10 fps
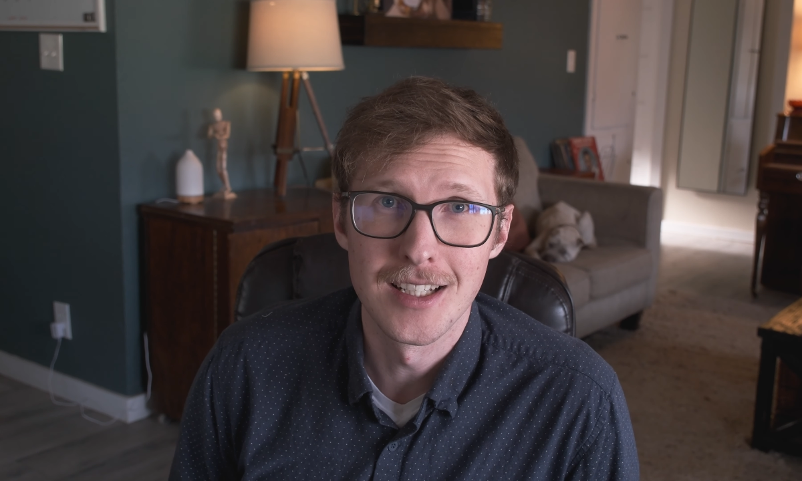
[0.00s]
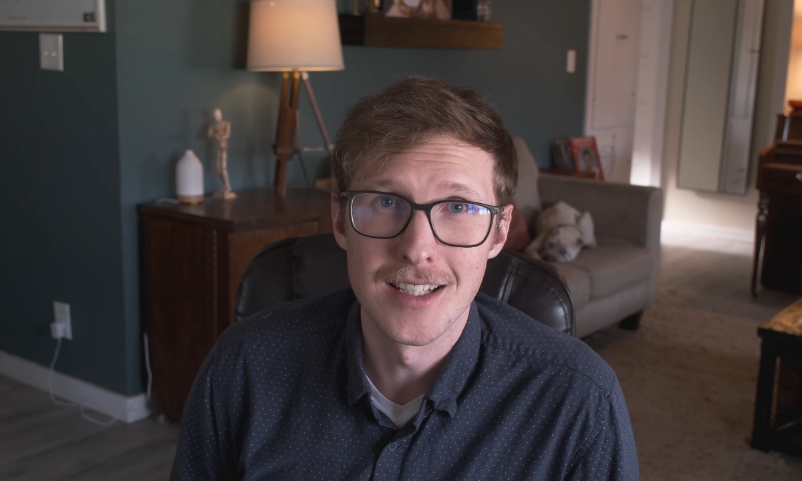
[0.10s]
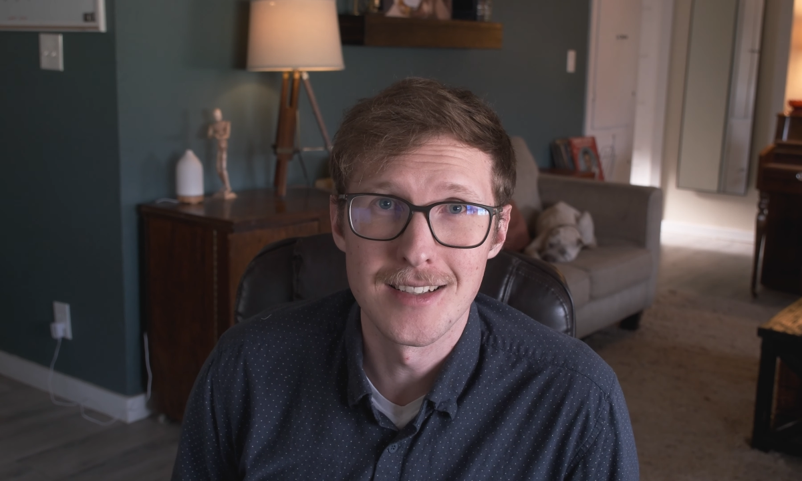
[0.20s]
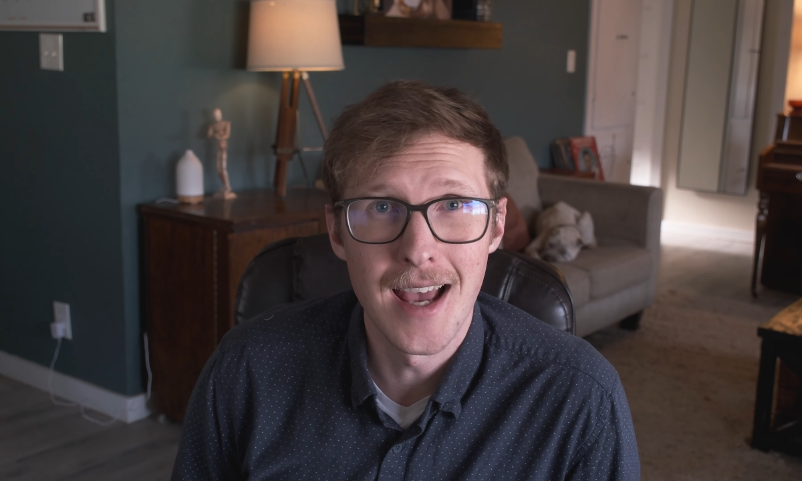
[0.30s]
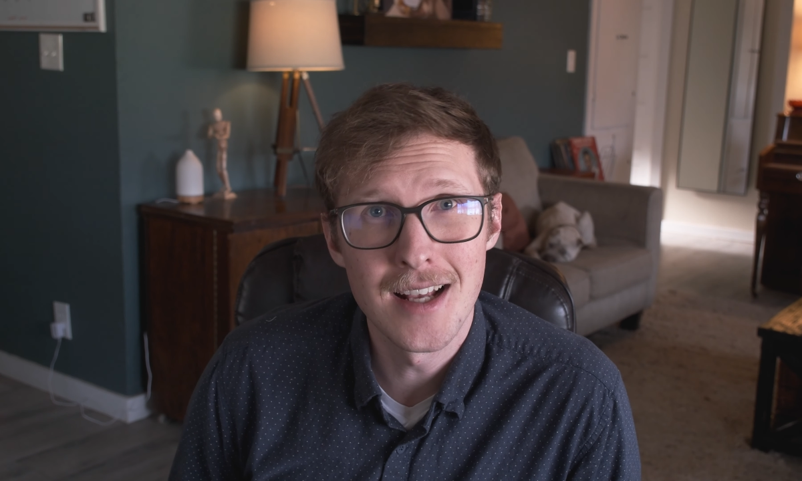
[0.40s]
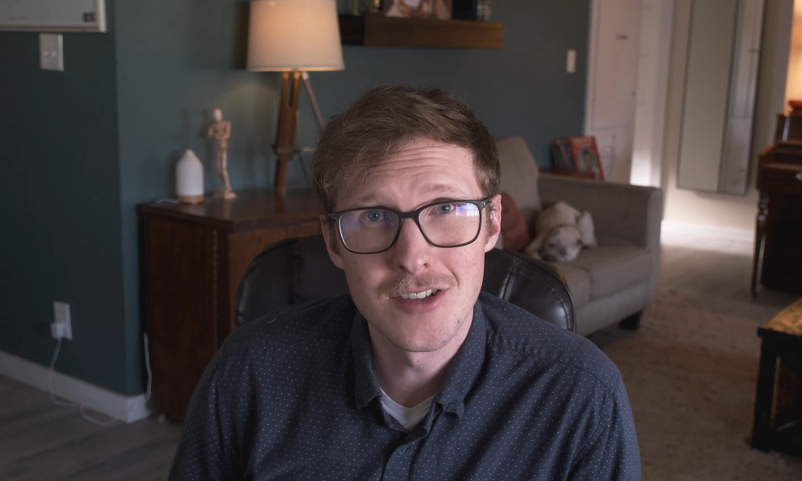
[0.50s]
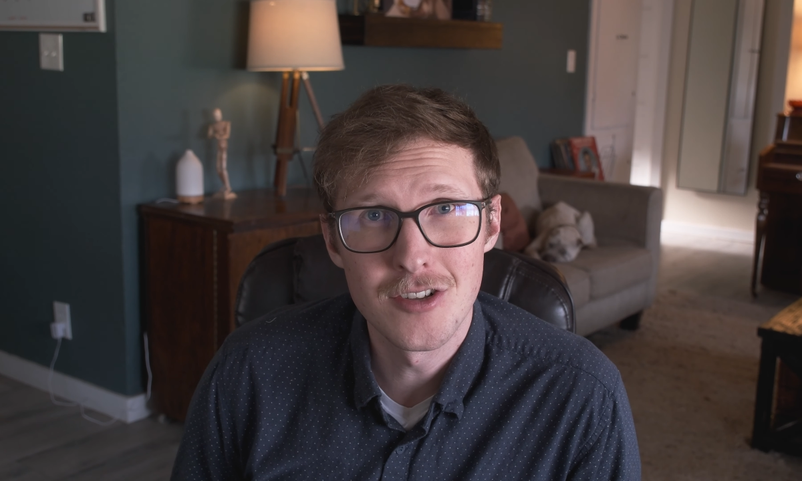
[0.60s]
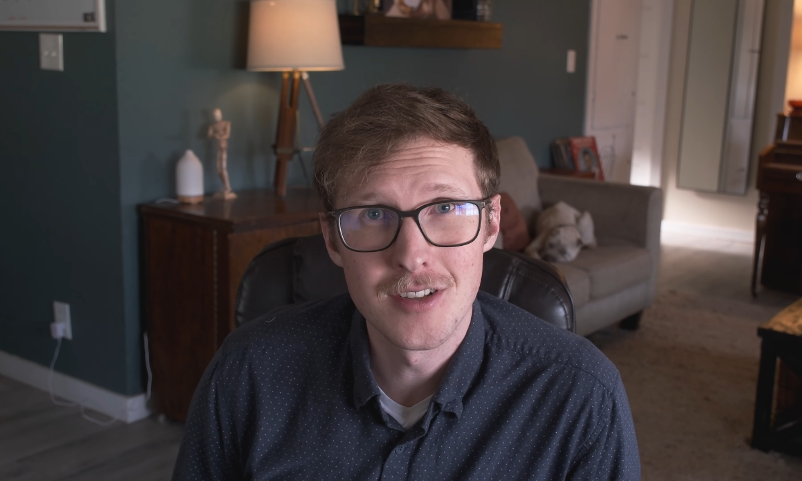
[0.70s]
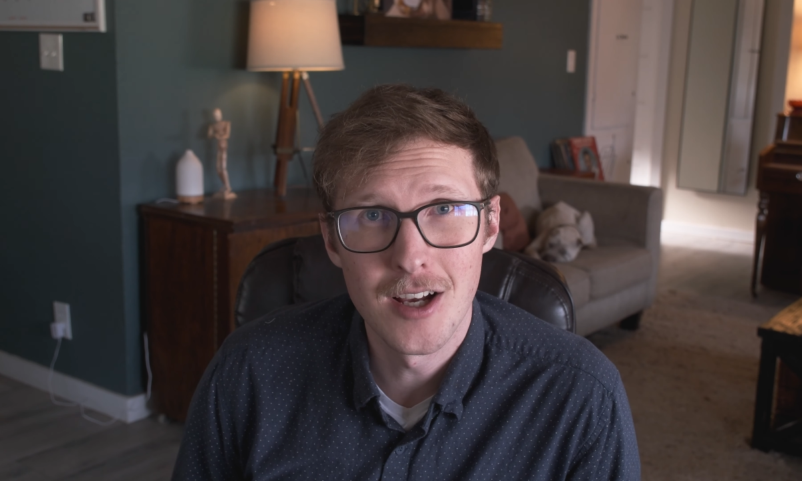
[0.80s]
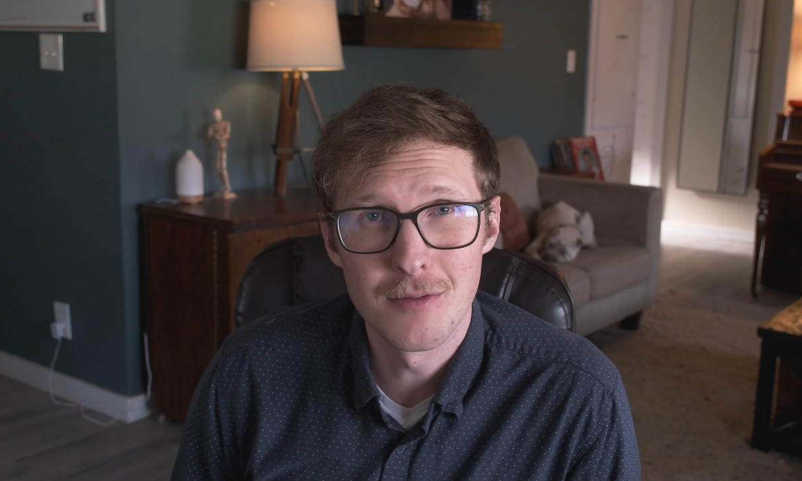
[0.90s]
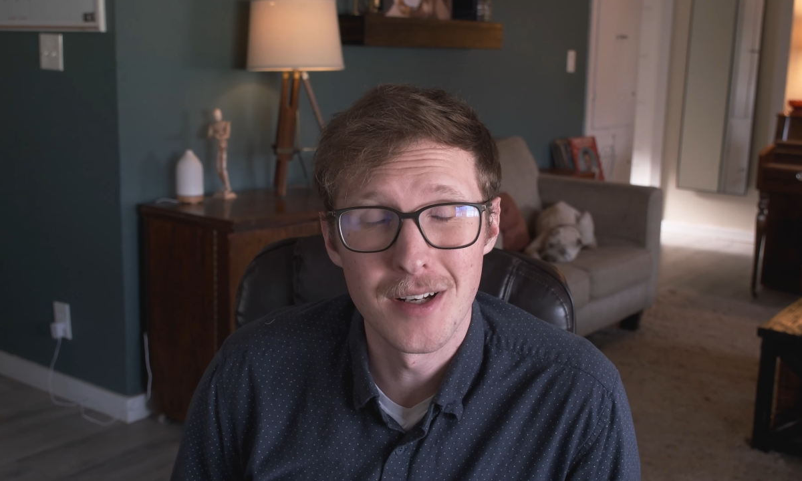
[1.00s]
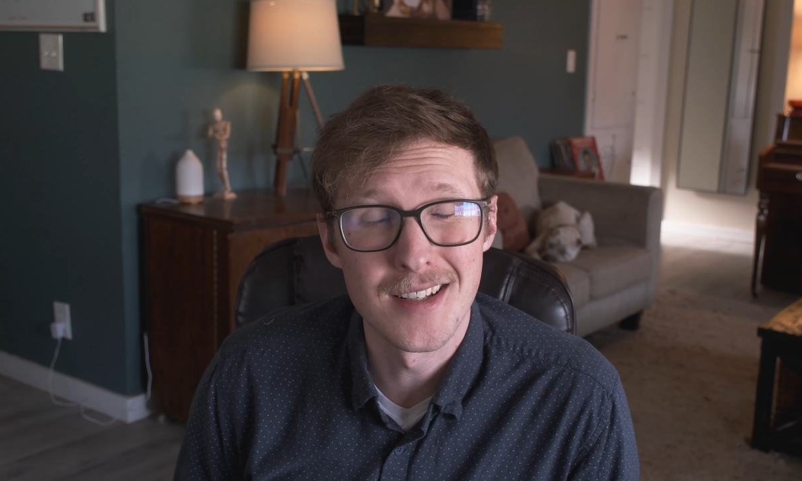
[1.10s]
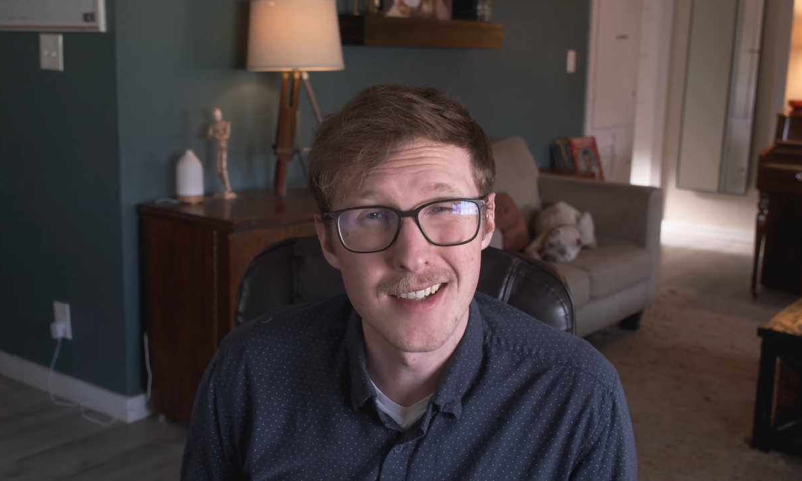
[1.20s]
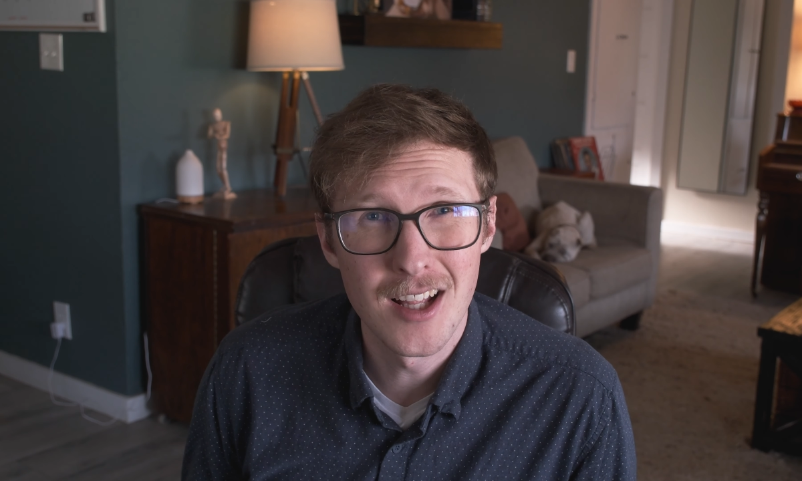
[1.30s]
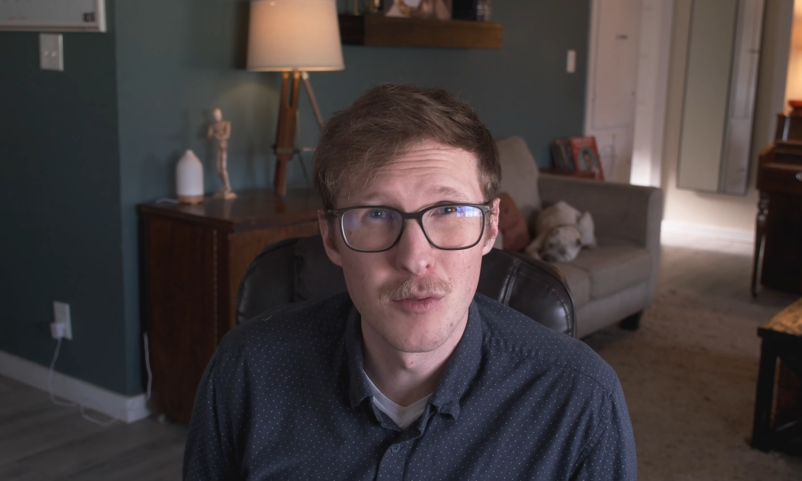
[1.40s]
is ask yourself on a
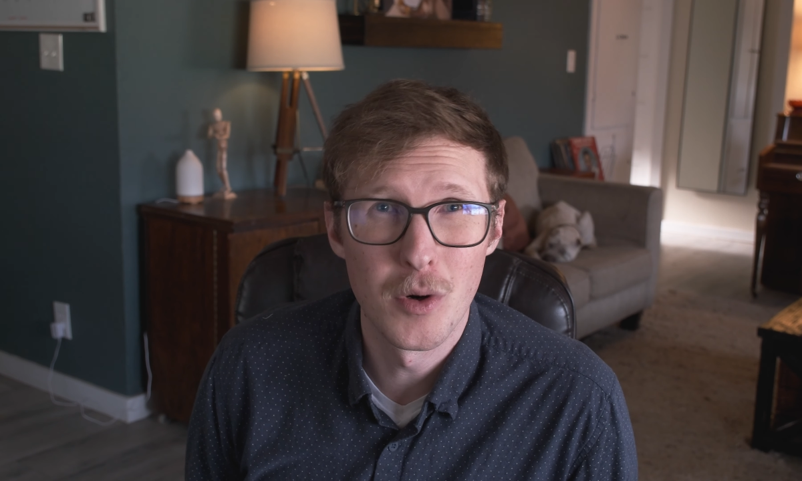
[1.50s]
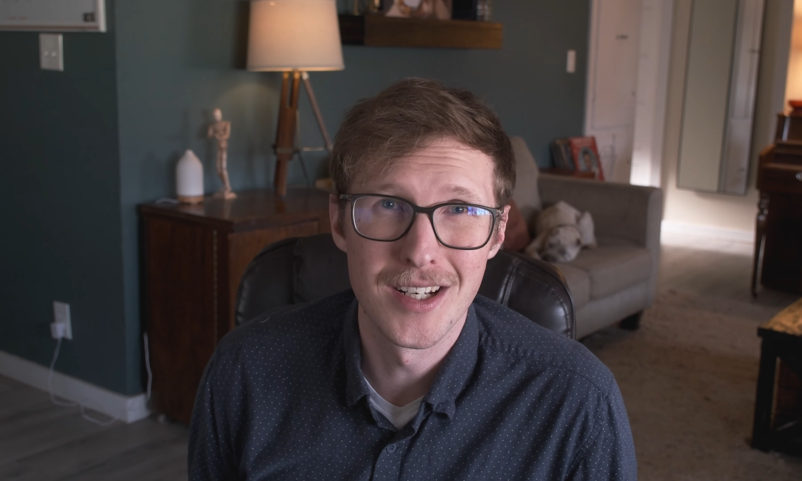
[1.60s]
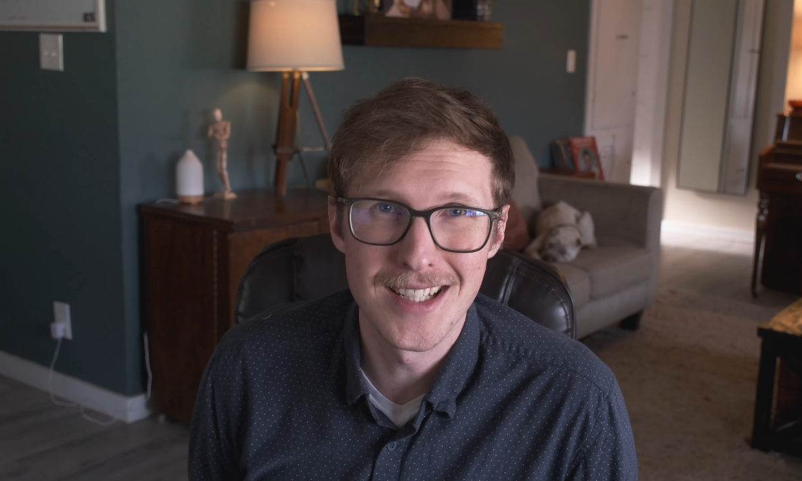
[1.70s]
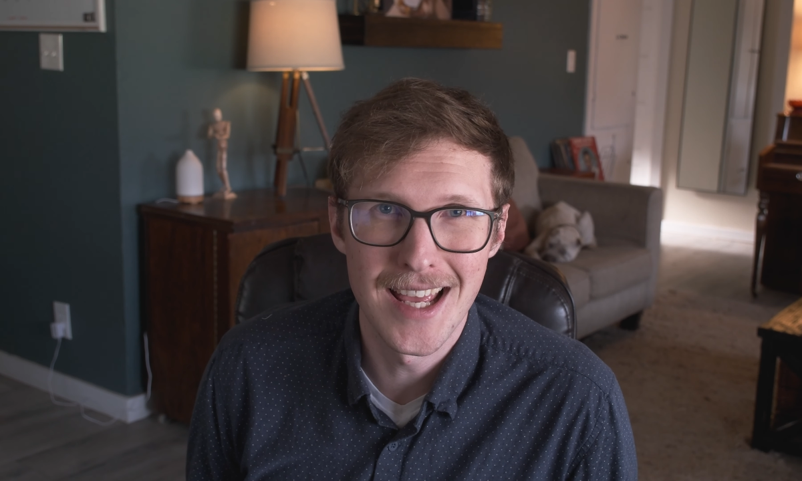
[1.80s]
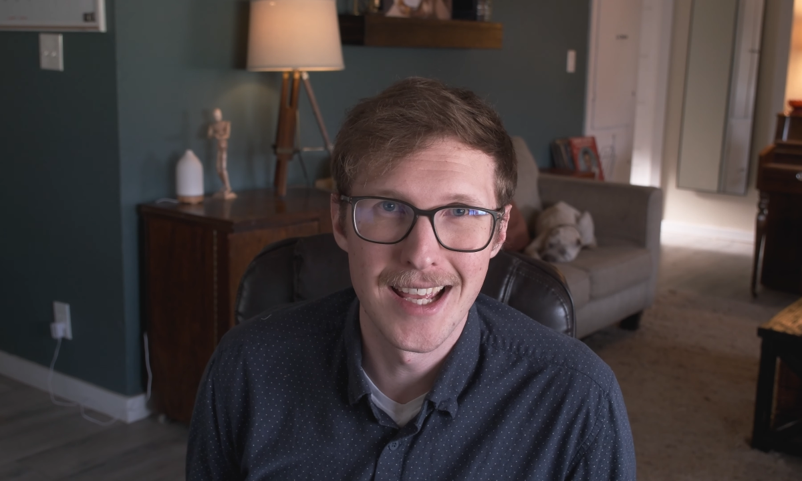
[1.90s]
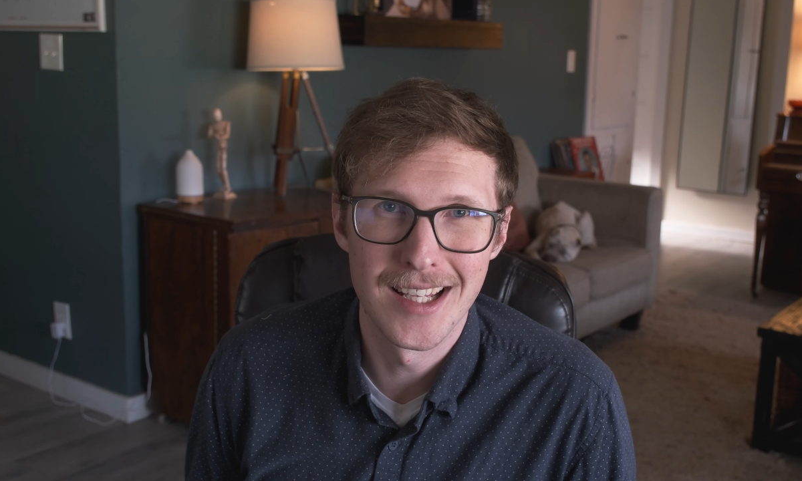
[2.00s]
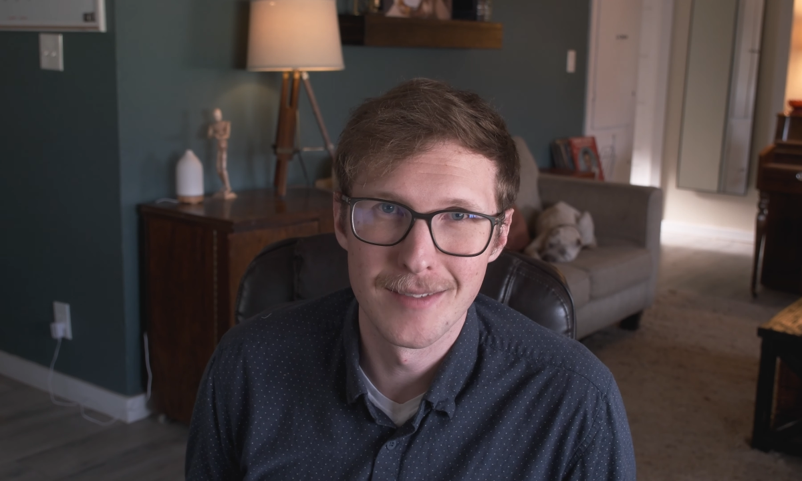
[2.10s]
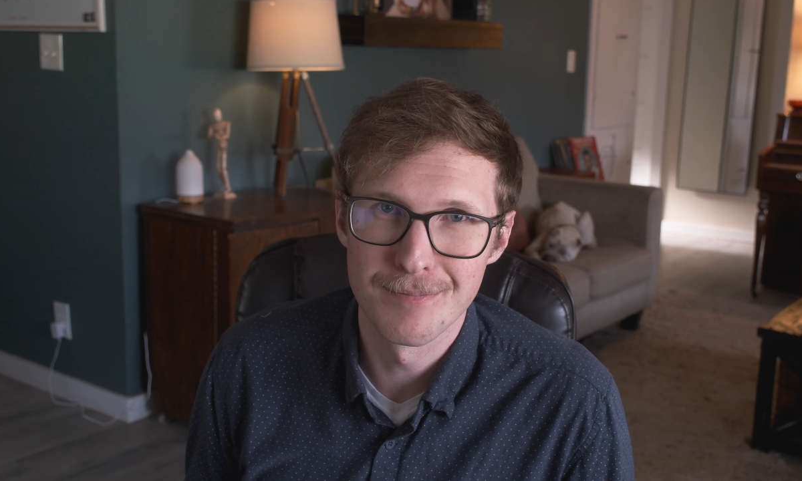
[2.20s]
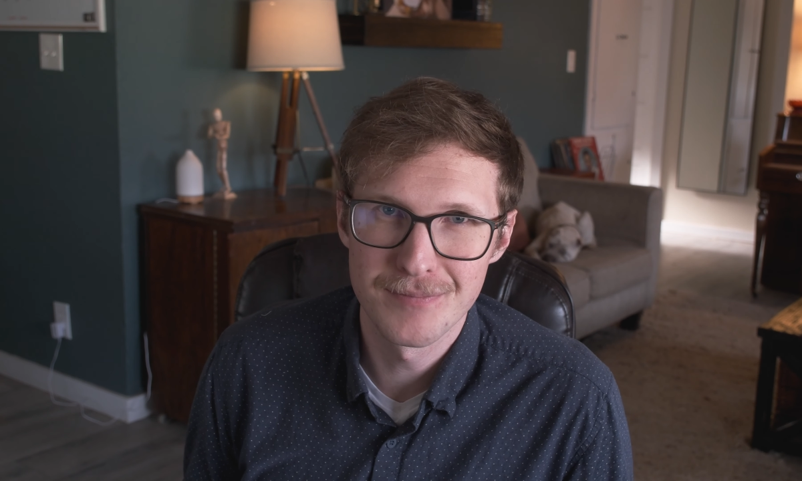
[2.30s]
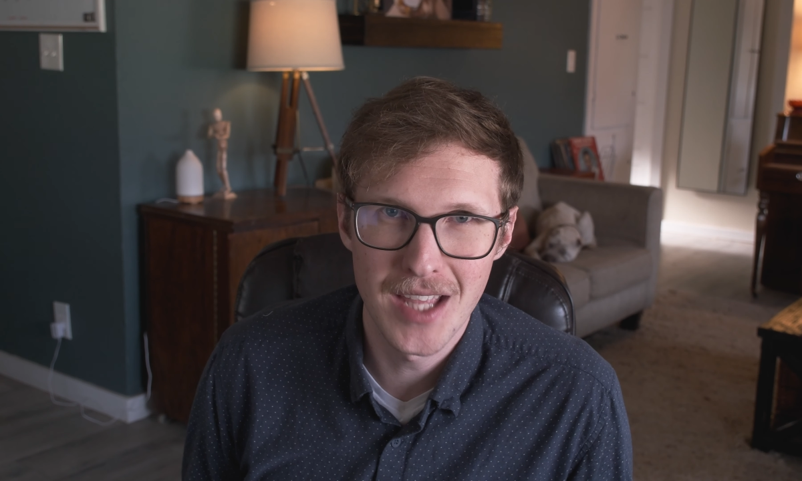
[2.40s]
scale of 1 to 10,